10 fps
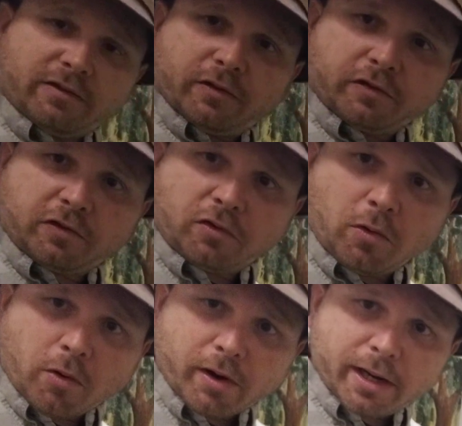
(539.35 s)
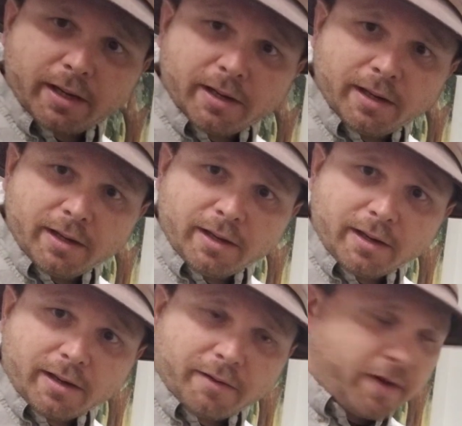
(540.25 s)
the story
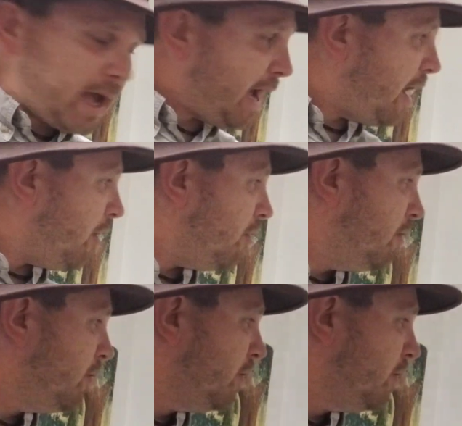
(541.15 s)
of how